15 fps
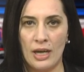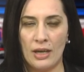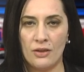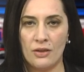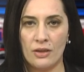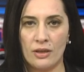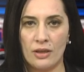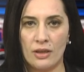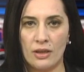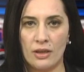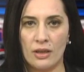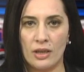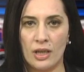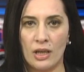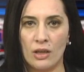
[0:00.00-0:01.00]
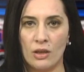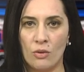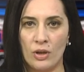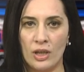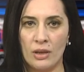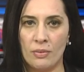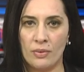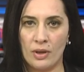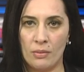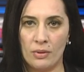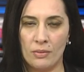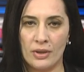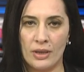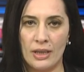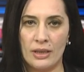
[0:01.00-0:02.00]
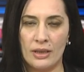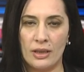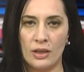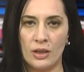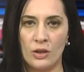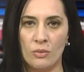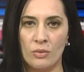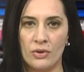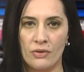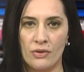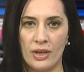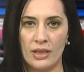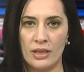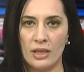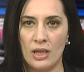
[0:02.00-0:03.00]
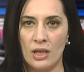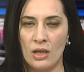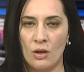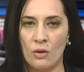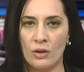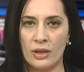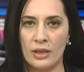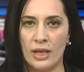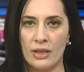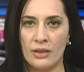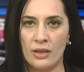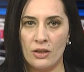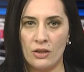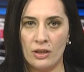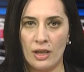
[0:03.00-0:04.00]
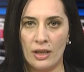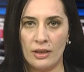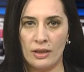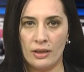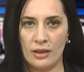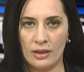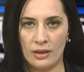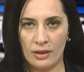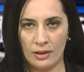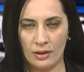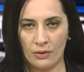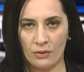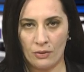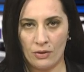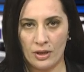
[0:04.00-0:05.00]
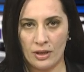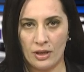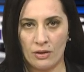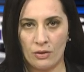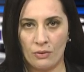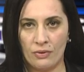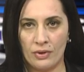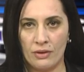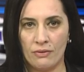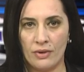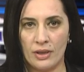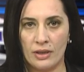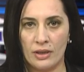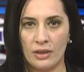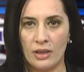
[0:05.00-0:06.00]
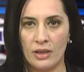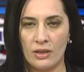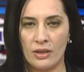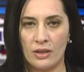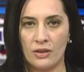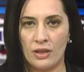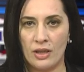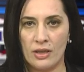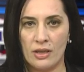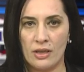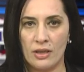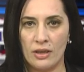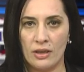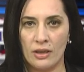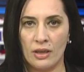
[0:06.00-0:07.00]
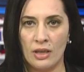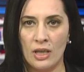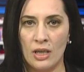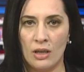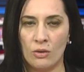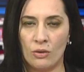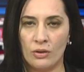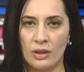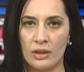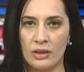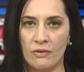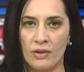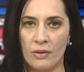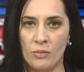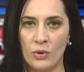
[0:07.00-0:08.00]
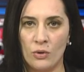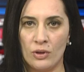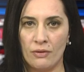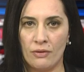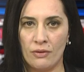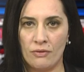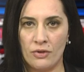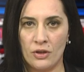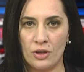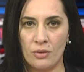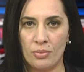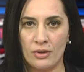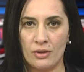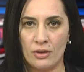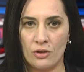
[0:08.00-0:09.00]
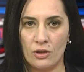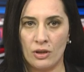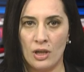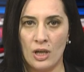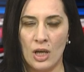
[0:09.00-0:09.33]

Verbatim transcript: agencies is an ongoing problem, writes the Human Rights Organization, adding that the authorities often investigate such cases in the context of abuse of official position,